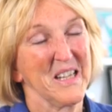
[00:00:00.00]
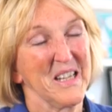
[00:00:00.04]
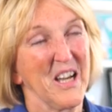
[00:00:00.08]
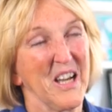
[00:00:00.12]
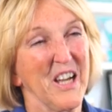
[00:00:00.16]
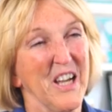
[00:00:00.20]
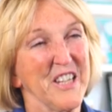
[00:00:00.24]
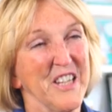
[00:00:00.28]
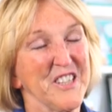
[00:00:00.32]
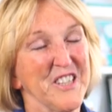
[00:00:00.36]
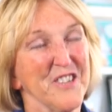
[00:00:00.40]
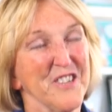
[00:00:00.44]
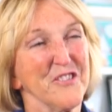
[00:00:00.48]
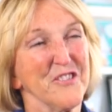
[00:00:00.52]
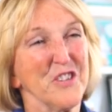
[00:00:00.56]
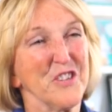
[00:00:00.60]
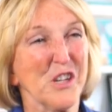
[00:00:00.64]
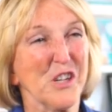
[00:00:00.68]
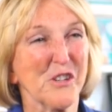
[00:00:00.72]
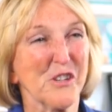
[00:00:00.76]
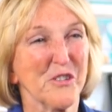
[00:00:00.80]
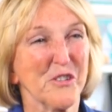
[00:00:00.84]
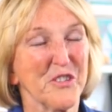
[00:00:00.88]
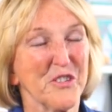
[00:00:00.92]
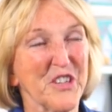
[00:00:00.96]
I don't
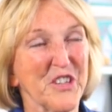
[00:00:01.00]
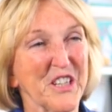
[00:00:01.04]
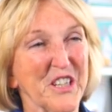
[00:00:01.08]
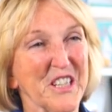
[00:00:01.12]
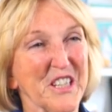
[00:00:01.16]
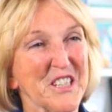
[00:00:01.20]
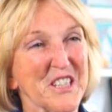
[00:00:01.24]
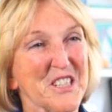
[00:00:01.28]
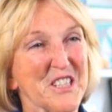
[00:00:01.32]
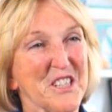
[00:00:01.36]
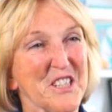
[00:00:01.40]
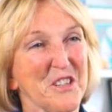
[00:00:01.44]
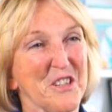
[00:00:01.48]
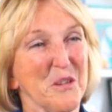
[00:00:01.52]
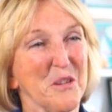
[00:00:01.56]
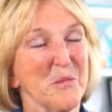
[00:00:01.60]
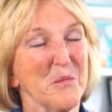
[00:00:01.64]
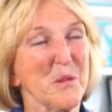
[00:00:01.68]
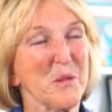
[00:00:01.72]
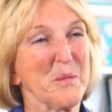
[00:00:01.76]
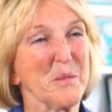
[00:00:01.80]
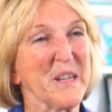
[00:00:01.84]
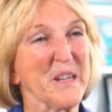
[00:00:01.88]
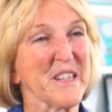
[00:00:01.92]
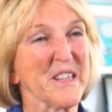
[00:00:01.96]
know that
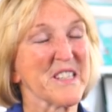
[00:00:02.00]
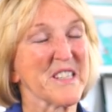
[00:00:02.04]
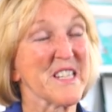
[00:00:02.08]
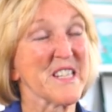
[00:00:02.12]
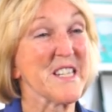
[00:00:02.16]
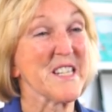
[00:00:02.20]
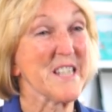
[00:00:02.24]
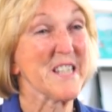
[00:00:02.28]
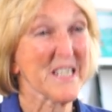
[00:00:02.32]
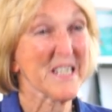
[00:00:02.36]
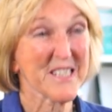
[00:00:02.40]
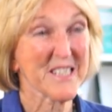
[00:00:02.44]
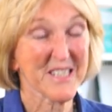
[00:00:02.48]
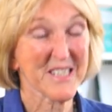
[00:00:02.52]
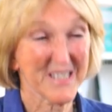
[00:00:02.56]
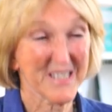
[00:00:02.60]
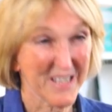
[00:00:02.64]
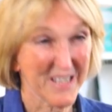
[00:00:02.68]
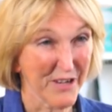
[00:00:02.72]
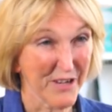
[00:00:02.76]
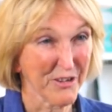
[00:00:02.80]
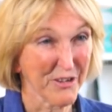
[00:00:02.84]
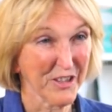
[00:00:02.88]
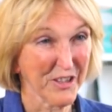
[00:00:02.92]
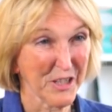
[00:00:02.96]
human beings are
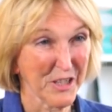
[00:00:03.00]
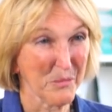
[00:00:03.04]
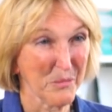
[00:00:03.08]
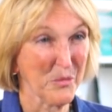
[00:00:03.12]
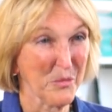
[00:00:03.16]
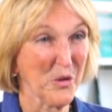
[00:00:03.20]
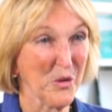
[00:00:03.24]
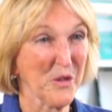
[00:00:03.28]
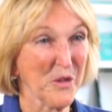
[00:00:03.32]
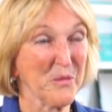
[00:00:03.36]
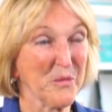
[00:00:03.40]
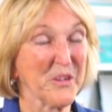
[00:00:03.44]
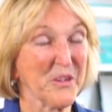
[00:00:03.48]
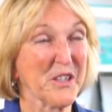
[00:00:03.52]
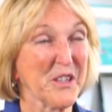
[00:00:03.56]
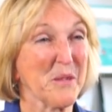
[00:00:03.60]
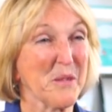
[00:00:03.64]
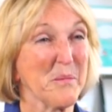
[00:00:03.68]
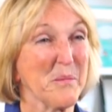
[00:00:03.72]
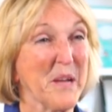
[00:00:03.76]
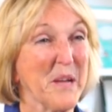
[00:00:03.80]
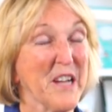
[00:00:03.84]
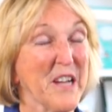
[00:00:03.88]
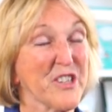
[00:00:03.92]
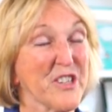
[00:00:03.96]
necessarily born with
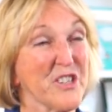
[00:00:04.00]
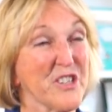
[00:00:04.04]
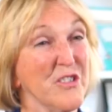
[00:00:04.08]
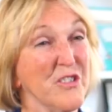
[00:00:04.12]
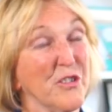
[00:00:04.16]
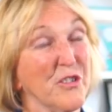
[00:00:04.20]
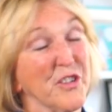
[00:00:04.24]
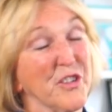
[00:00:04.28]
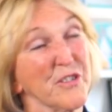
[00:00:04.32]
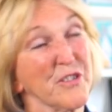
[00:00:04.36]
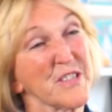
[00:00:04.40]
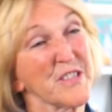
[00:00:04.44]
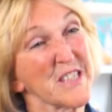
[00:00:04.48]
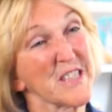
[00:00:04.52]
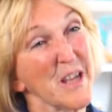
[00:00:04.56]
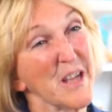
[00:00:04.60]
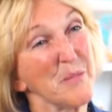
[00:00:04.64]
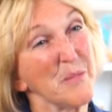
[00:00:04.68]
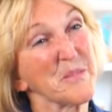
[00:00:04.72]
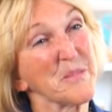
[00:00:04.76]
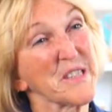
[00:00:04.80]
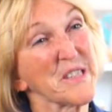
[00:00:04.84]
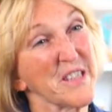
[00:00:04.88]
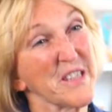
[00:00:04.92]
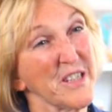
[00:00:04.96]
compassion, although
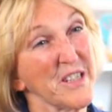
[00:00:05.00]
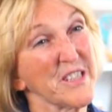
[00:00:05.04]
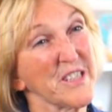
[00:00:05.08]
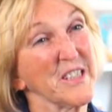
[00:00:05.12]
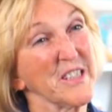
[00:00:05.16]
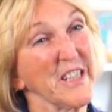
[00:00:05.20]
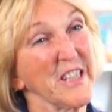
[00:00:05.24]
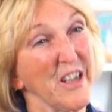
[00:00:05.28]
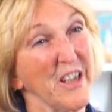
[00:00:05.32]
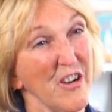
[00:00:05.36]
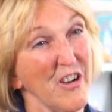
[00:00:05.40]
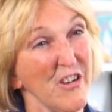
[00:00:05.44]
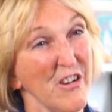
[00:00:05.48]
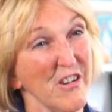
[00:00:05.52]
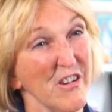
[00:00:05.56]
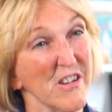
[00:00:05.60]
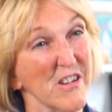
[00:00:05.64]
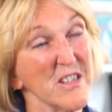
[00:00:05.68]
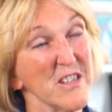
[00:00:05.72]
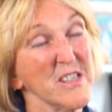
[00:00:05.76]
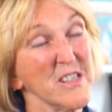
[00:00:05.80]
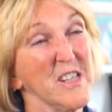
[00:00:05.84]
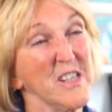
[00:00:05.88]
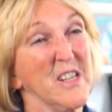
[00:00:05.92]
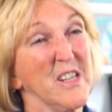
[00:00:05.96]
some certainly
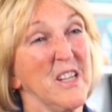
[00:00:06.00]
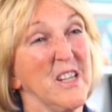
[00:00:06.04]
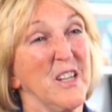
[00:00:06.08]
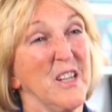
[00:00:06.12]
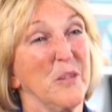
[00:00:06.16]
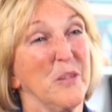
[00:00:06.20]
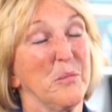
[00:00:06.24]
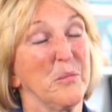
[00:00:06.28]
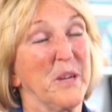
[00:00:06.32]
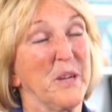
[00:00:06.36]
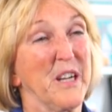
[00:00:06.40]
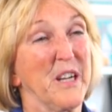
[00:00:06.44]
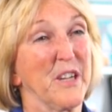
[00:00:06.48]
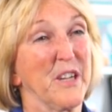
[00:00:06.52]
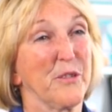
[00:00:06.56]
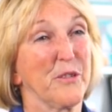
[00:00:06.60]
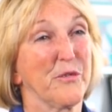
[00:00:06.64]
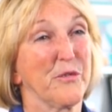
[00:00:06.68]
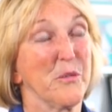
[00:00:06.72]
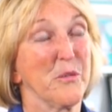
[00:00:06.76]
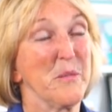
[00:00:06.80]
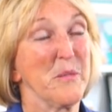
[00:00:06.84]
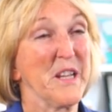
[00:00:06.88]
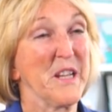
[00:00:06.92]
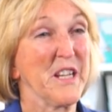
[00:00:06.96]
are. But
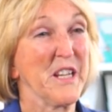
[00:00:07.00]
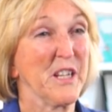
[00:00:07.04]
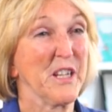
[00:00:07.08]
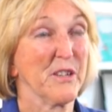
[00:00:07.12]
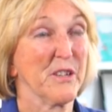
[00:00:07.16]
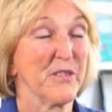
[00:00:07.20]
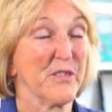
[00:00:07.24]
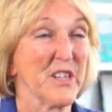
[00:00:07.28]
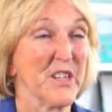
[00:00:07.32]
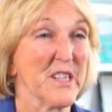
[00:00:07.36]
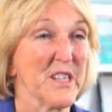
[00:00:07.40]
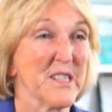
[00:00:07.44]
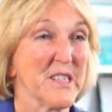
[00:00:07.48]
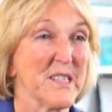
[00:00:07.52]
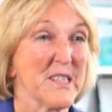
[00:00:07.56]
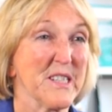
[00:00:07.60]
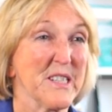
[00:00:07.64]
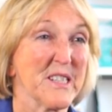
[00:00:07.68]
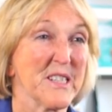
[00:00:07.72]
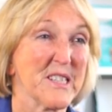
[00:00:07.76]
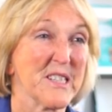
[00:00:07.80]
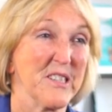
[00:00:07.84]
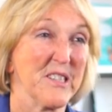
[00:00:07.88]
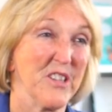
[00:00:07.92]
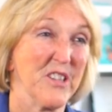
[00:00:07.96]
for many of us,
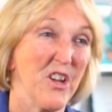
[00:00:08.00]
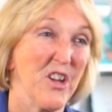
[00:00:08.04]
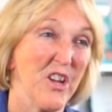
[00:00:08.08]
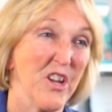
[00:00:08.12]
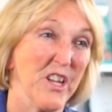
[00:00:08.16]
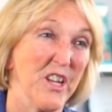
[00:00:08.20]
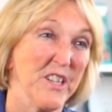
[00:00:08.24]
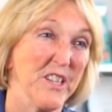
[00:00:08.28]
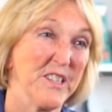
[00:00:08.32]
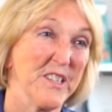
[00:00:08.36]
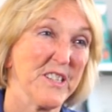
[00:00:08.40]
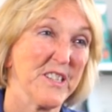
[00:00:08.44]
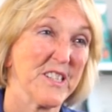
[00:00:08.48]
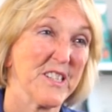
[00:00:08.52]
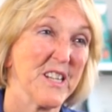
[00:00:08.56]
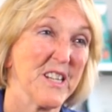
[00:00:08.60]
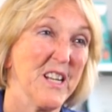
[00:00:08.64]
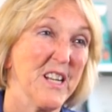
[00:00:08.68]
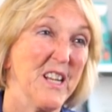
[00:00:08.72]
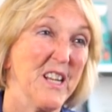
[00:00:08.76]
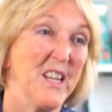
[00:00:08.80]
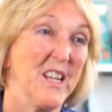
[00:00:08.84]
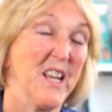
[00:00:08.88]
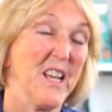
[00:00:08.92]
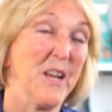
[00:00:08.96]
it's learned.
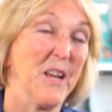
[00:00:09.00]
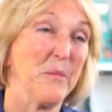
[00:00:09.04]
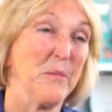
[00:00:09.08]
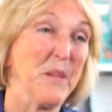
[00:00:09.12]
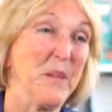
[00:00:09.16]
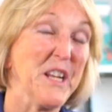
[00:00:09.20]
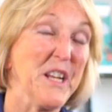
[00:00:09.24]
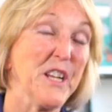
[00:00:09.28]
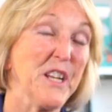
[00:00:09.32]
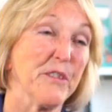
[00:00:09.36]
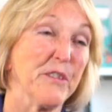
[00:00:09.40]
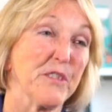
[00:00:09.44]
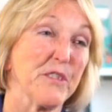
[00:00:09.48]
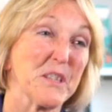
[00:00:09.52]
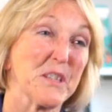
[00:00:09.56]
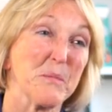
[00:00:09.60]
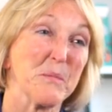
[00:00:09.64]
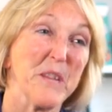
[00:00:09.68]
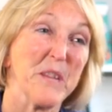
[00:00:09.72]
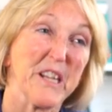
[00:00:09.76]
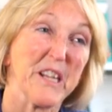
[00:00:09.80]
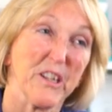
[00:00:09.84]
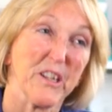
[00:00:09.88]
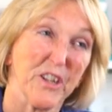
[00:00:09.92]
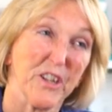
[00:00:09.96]
And many of us
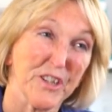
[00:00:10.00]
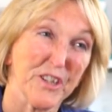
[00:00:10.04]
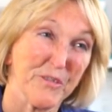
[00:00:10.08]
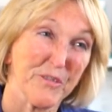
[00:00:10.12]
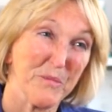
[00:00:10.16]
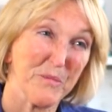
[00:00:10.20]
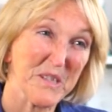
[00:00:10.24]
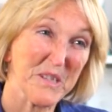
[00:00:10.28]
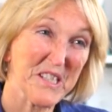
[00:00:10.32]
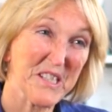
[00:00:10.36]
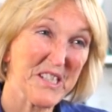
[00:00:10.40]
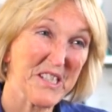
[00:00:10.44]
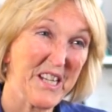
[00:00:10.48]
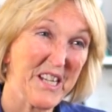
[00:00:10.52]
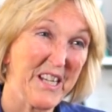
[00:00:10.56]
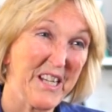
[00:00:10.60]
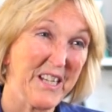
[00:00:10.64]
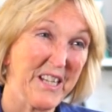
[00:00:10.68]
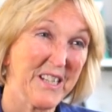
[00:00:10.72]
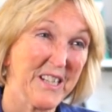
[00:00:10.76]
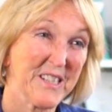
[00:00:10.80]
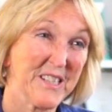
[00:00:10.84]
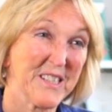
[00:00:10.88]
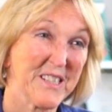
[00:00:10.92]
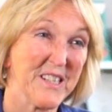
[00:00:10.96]
make a lot of
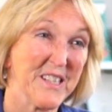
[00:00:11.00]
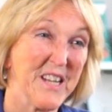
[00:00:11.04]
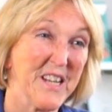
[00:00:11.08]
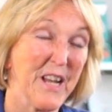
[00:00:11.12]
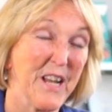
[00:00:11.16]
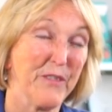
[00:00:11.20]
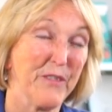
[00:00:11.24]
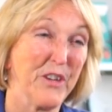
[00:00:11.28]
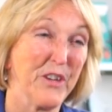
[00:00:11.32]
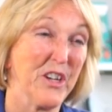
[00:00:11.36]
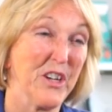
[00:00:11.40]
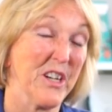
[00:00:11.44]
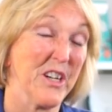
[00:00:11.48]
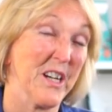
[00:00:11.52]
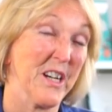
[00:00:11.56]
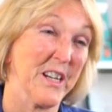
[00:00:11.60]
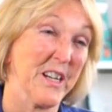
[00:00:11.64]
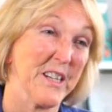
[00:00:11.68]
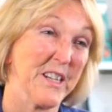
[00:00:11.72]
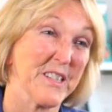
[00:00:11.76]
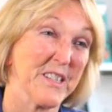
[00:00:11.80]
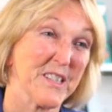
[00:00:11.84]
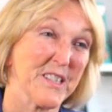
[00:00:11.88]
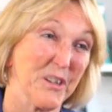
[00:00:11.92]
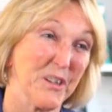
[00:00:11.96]
mistakes and have our eyes